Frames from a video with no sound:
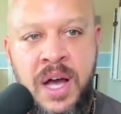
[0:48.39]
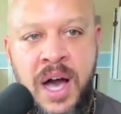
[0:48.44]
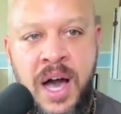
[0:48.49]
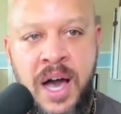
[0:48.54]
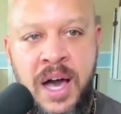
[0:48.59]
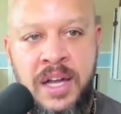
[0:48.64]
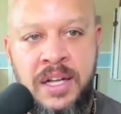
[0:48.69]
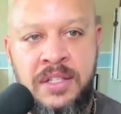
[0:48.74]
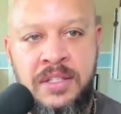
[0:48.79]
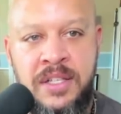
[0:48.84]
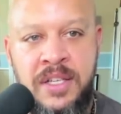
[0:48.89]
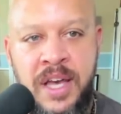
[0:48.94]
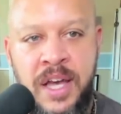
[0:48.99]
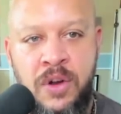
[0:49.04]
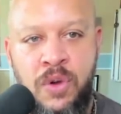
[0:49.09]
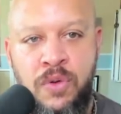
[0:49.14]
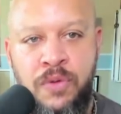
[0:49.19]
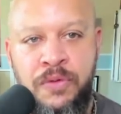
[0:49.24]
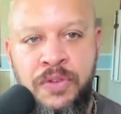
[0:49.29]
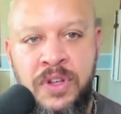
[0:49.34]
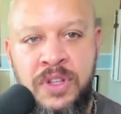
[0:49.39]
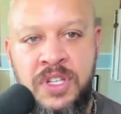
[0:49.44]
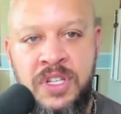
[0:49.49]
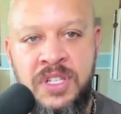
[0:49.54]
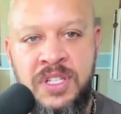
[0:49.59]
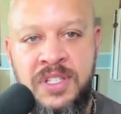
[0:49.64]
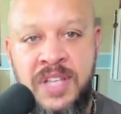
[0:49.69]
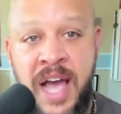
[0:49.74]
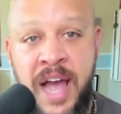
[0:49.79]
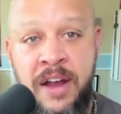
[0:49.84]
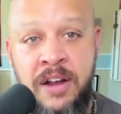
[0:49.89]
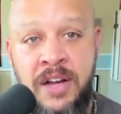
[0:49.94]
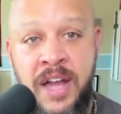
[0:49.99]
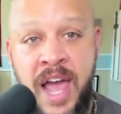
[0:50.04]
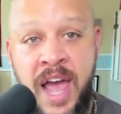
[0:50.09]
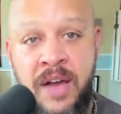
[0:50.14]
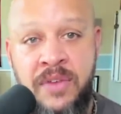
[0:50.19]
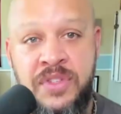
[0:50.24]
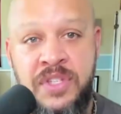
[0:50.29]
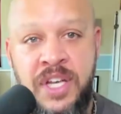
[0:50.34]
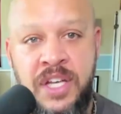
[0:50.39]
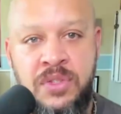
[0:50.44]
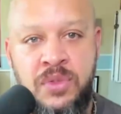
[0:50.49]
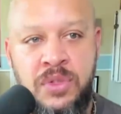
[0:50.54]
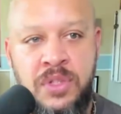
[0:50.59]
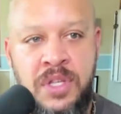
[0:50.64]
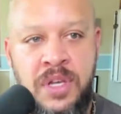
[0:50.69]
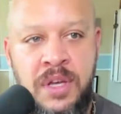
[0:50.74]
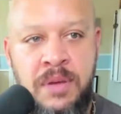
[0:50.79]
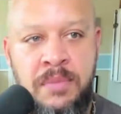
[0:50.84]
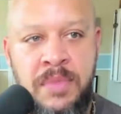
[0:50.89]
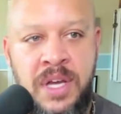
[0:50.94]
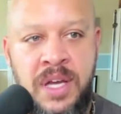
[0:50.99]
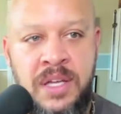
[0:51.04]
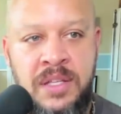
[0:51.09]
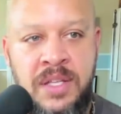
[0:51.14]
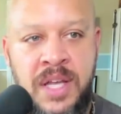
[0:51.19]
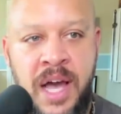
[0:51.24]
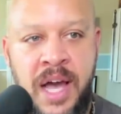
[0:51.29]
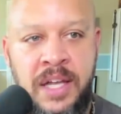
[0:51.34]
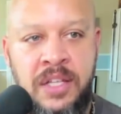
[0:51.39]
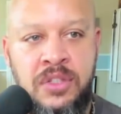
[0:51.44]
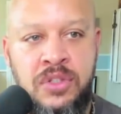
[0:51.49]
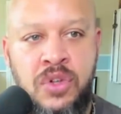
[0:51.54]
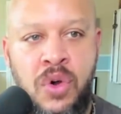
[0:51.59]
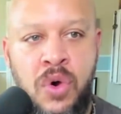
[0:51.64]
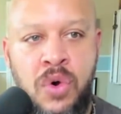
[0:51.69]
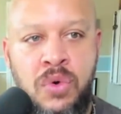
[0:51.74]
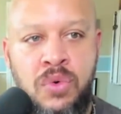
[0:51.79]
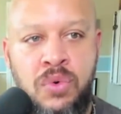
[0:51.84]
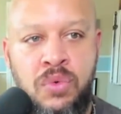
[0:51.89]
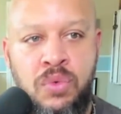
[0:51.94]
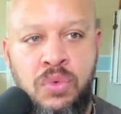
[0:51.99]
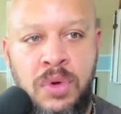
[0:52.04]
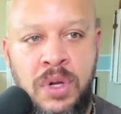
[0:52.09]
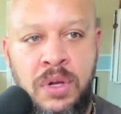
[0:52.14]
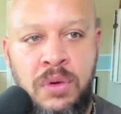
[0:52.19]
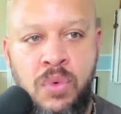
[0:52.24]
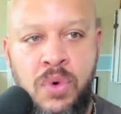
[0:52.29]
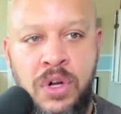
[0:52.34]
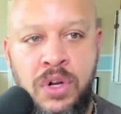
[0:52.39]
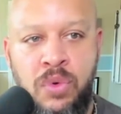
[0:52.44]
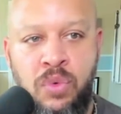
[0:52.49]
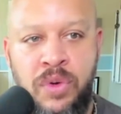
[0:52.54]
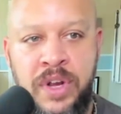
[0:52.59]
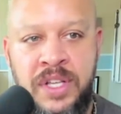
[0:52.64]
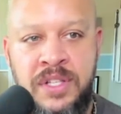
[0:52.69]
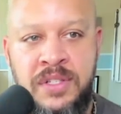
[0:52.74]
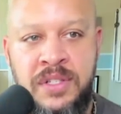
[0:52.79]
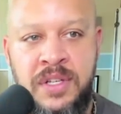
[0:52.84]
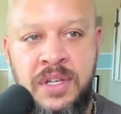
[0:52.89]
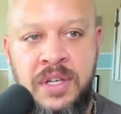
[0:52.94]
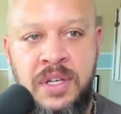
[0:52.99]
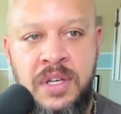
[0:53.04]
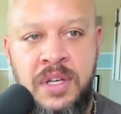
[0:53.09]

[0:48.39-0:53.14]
Honestly, I don't feel the desire to have sex with them as I don't want to risk